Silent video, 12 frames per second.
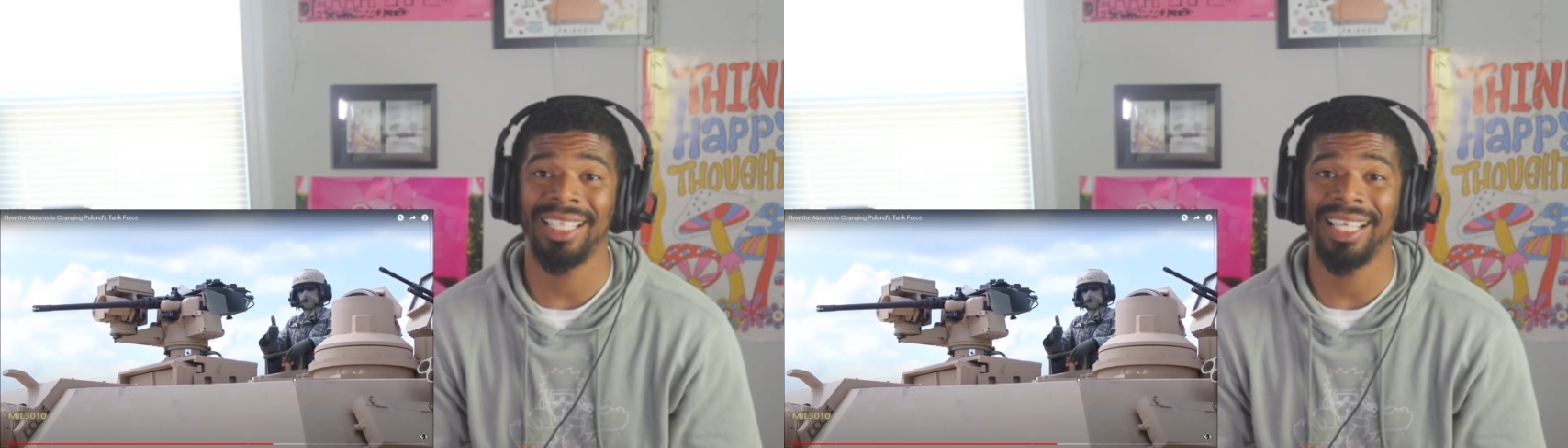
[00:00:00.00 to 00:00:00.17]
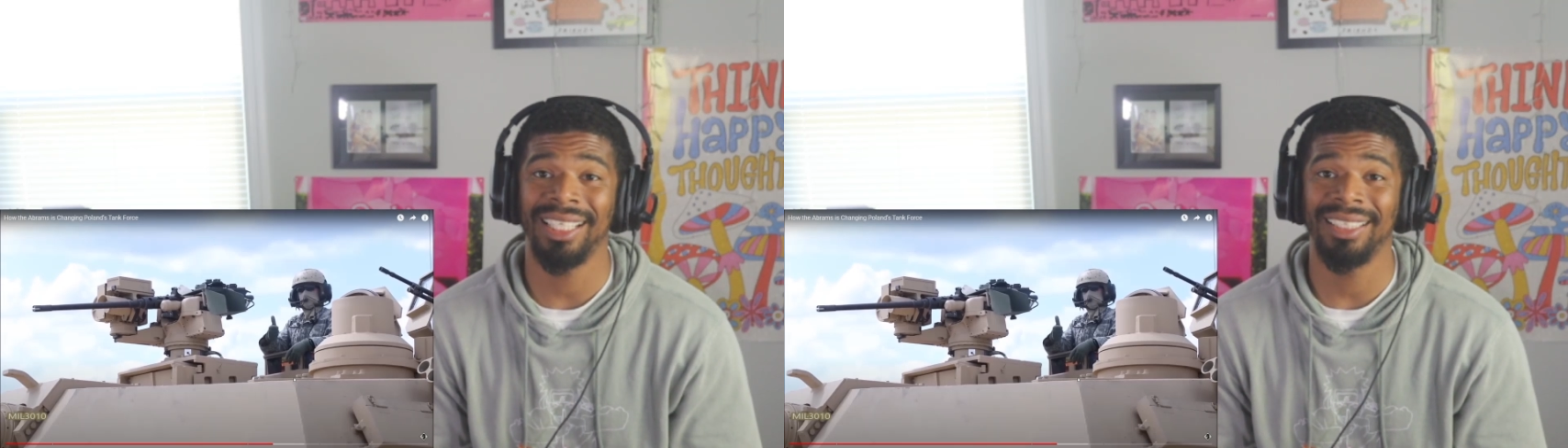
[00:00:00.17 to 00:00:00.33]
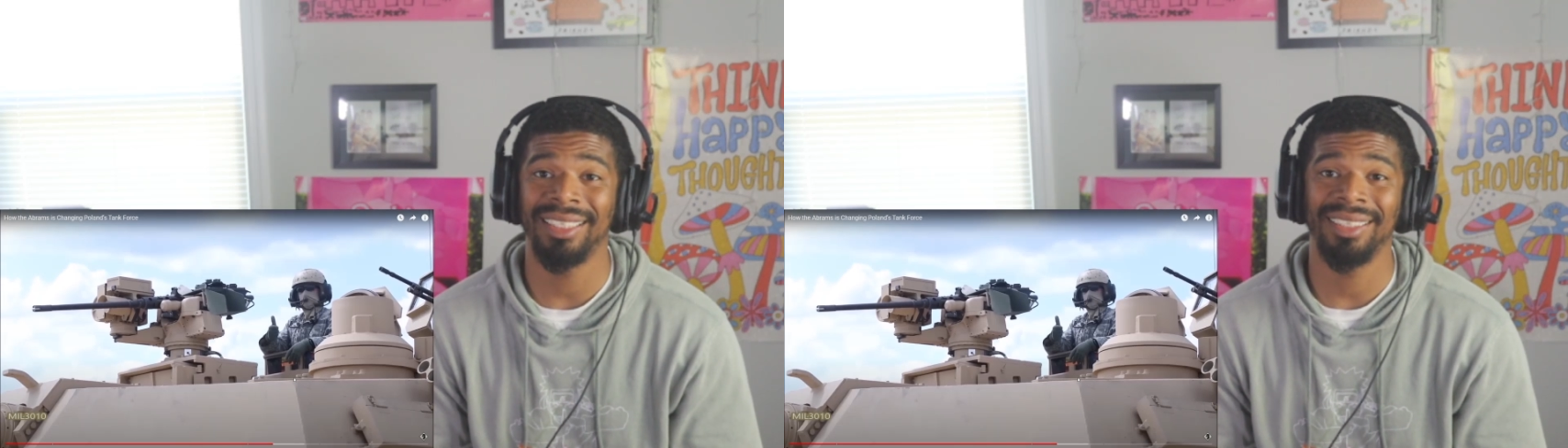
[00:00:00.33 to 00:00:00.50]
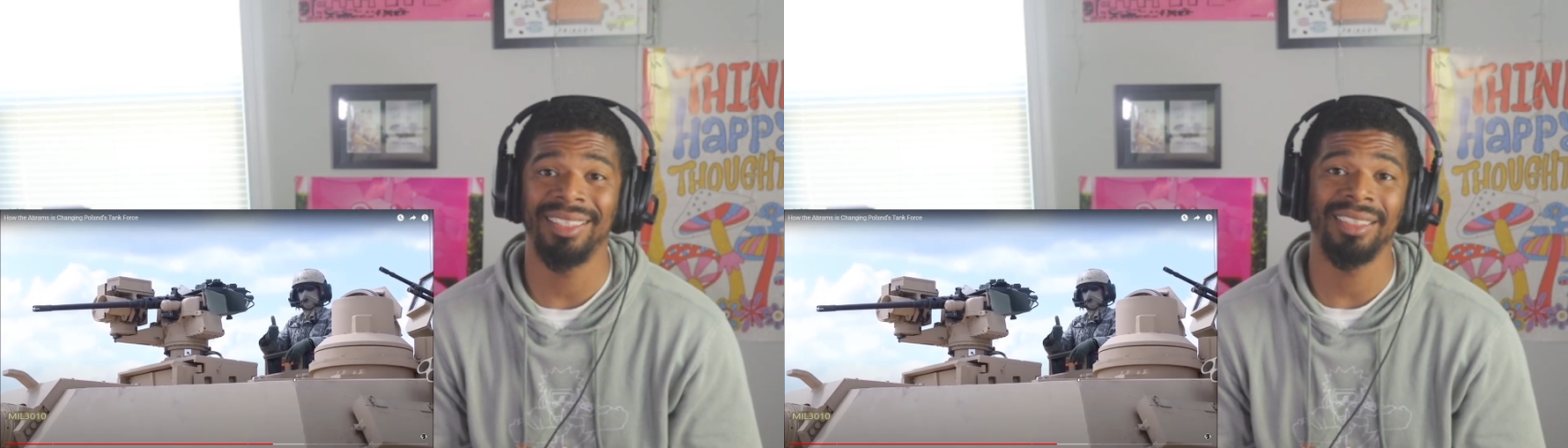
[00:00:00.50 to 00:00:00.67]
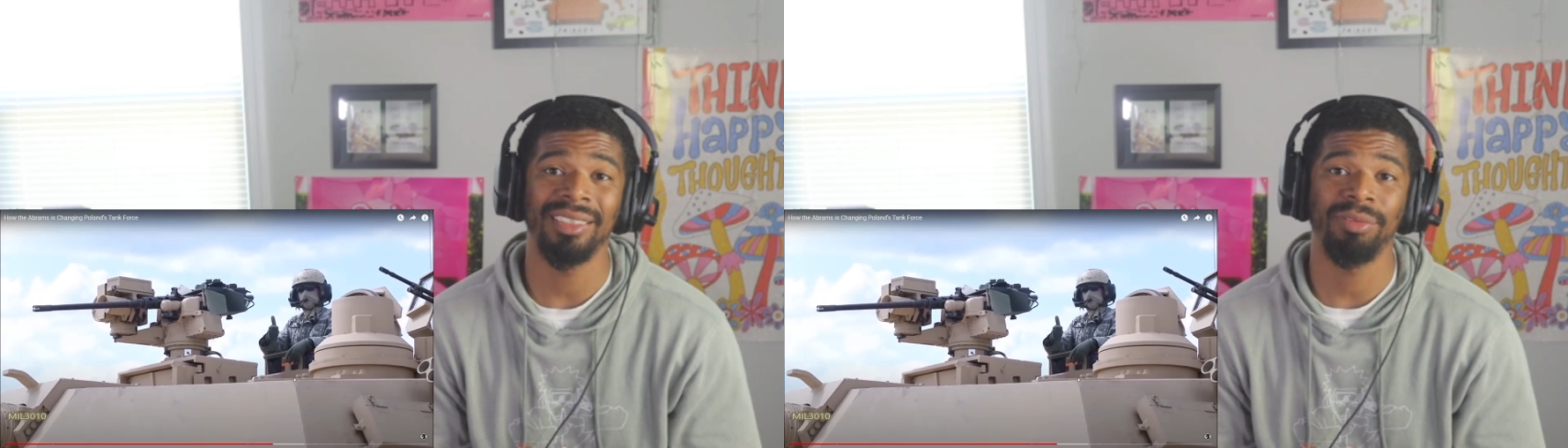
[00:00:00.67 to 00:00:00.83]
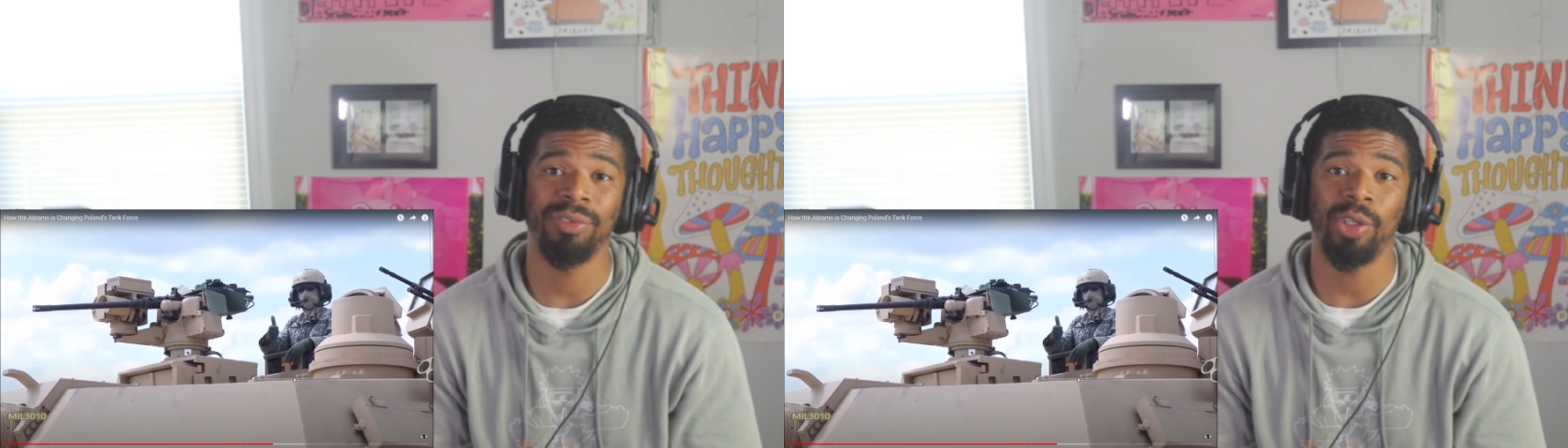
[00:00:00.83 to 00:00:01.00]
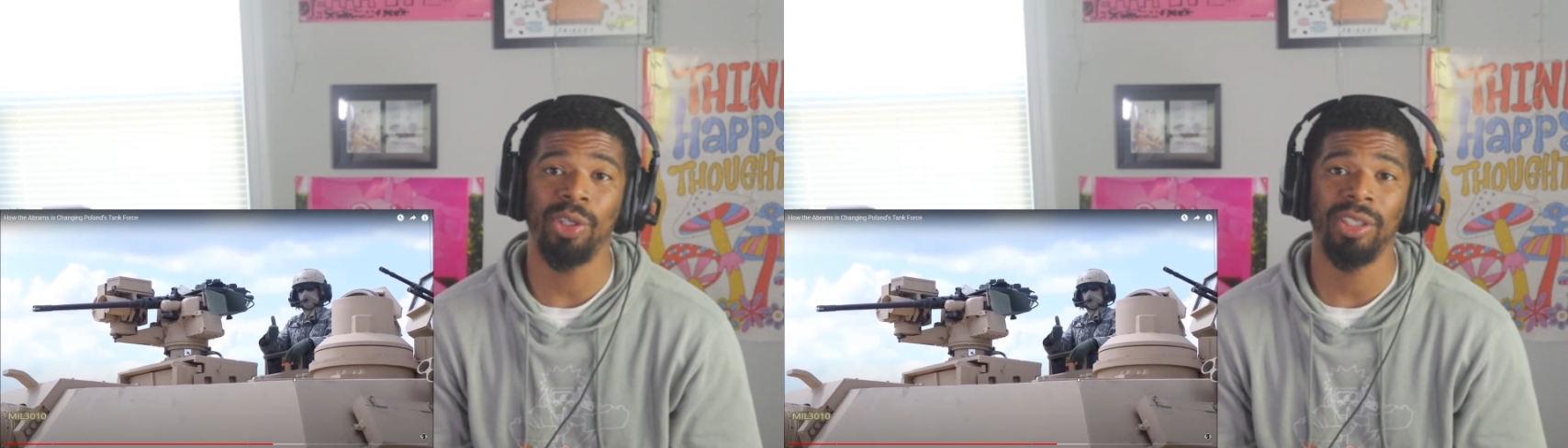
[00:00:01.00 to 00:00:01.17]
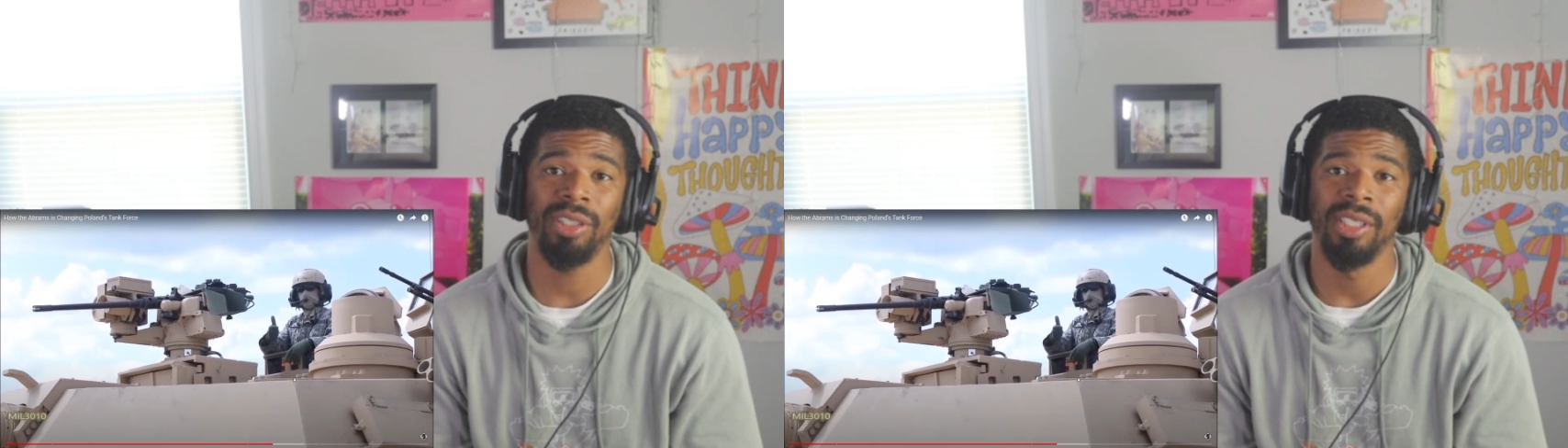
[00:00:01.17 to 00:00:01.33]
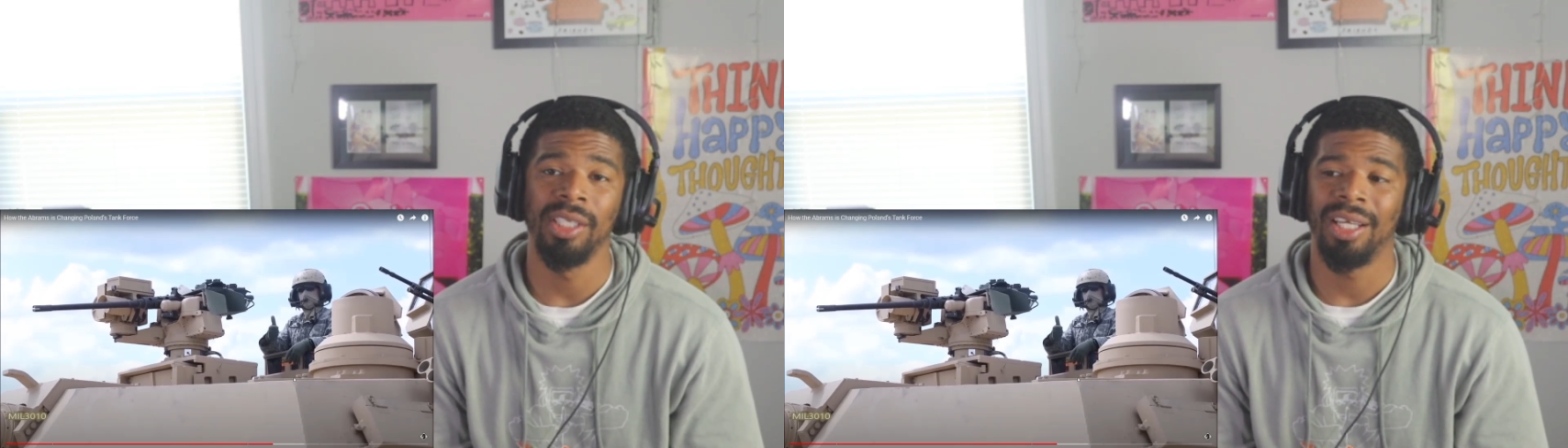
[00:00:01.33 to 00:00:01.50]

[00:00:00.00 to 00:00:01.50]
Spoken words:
tank thus far,